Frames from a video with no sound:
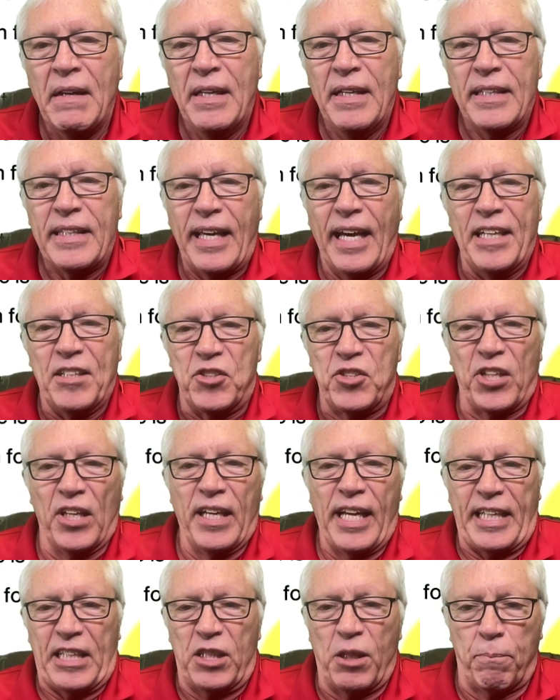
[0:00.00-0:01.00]
Okay,
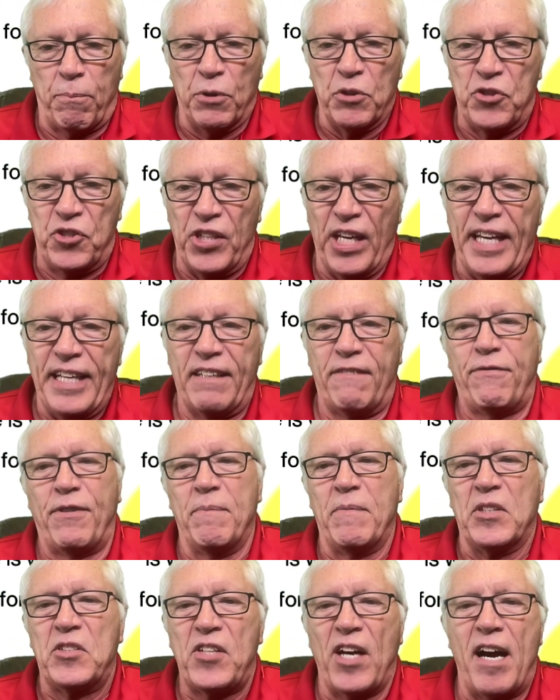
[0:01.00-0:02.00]
select the present
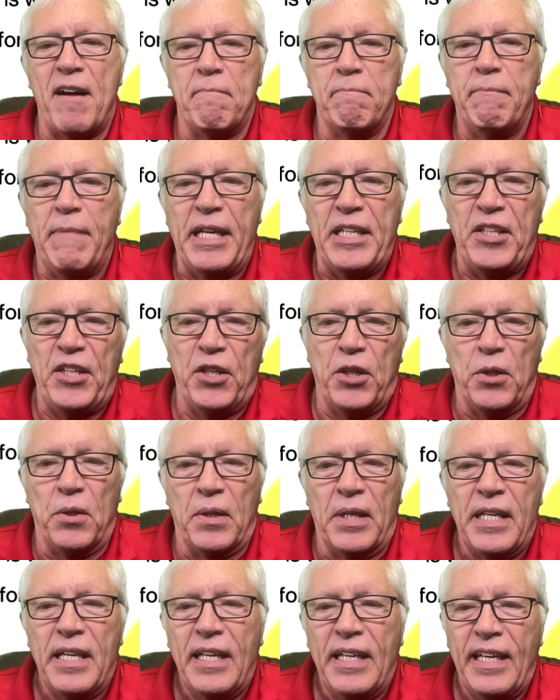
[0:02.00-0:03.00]
from the top
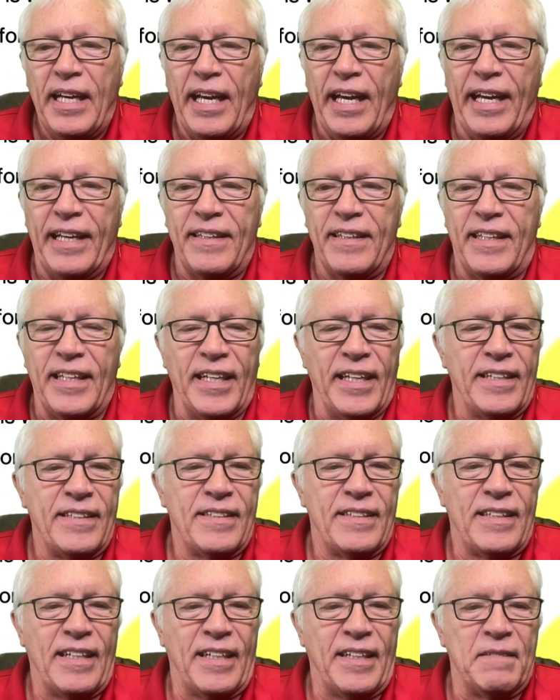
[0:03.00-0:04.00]
menu, and
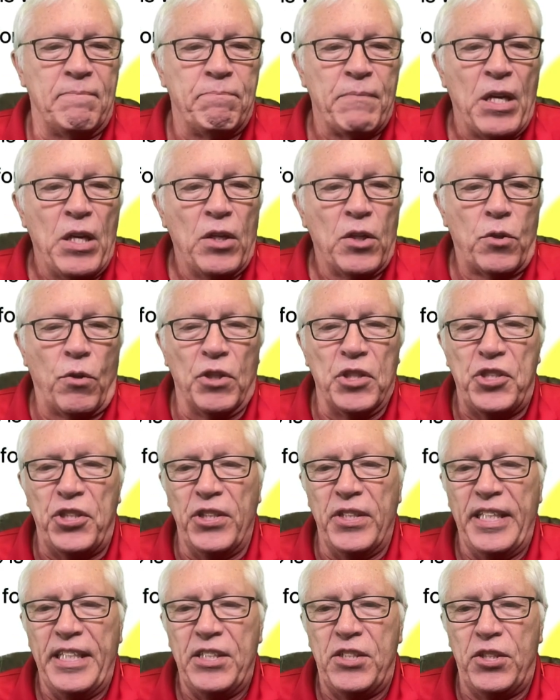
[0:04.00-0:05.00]
then of course you
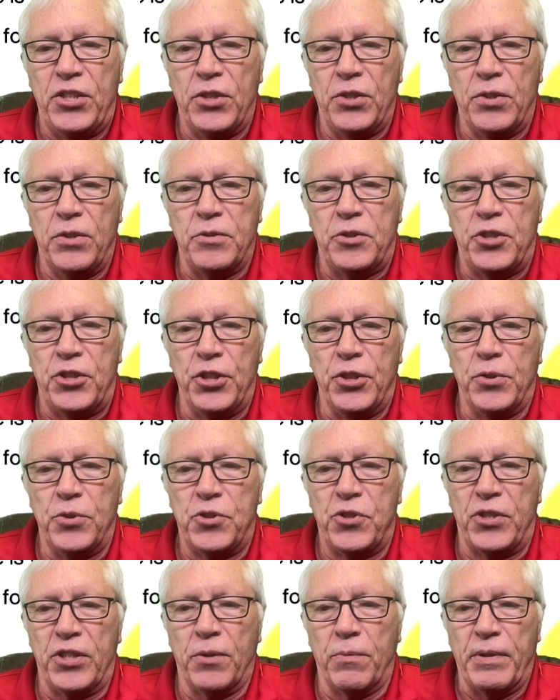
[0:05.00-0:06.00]
need to
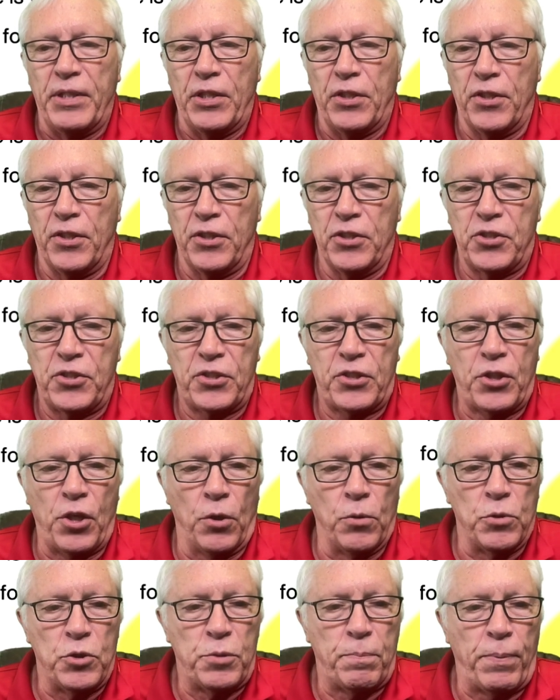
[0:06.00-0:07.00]
choose the rehearse
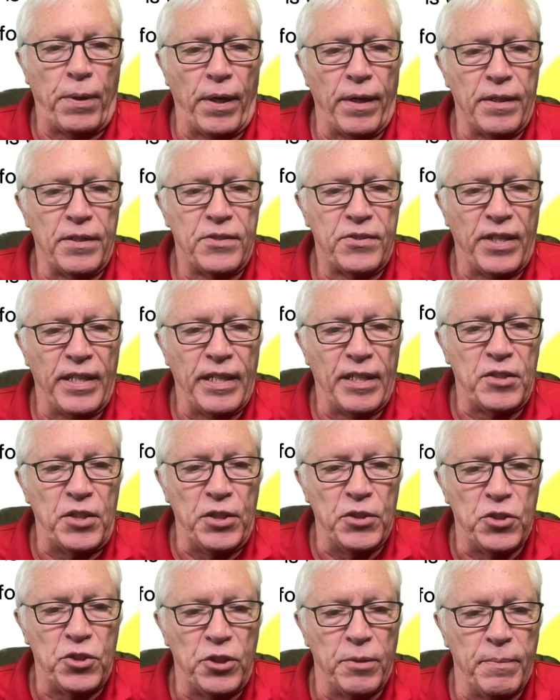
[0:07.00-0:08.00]
coach part. Try not
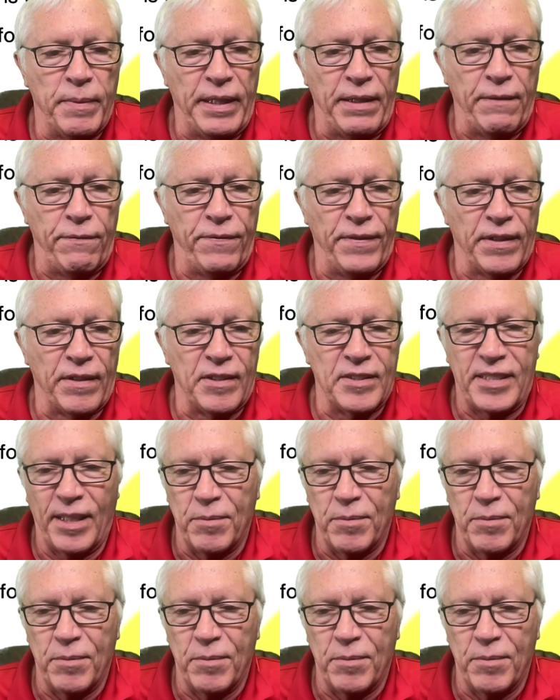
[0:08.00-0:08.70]
to use too many fillers.